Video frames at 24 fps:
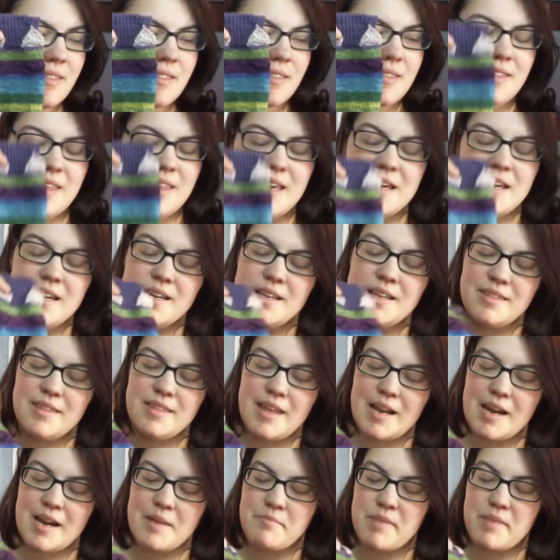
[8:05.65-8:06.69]
think
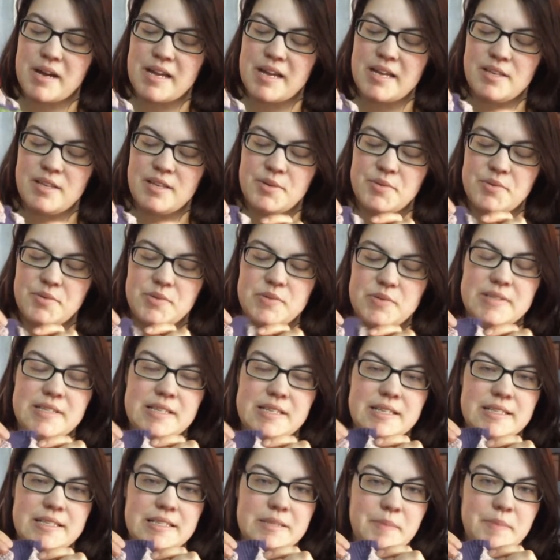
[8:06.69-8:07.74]
that I might use
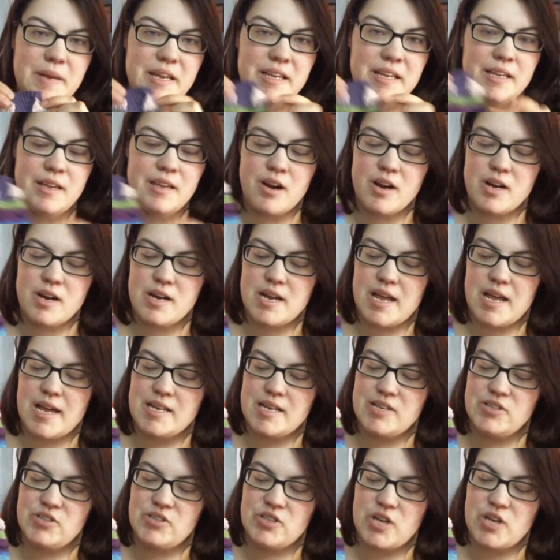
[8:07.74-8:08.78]
this pink yarn
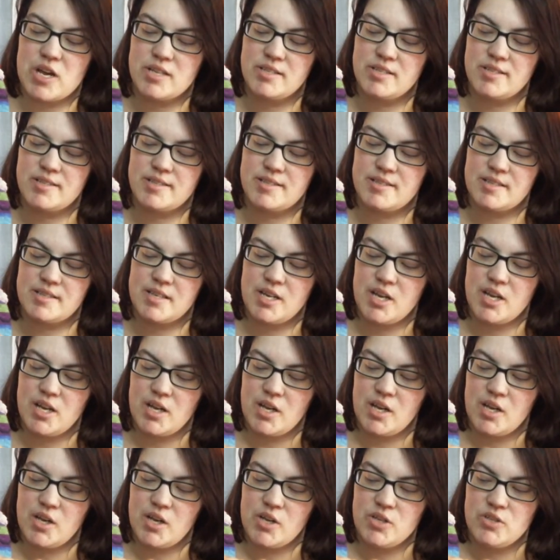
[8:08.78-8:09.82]
and just
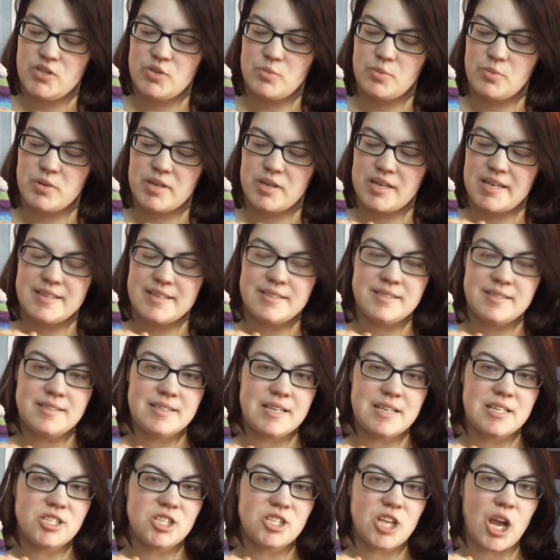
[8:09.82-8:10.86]
duplicate
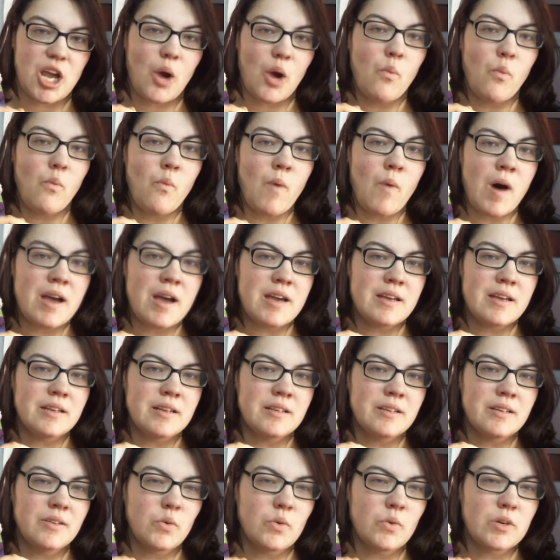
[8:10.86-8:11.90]
stitch like one
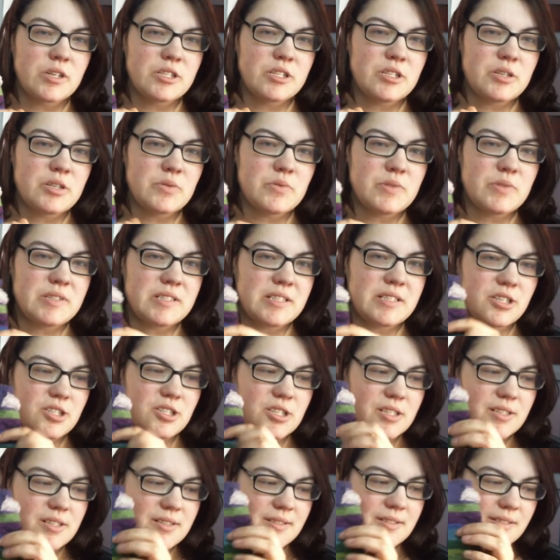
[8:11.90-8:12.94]
or two
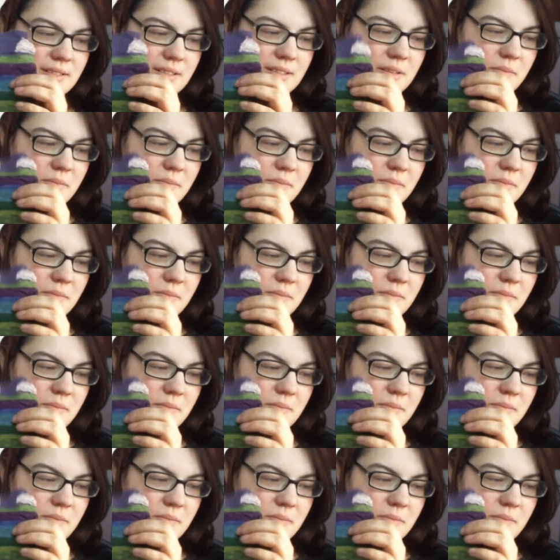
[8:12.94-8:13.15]
stitches to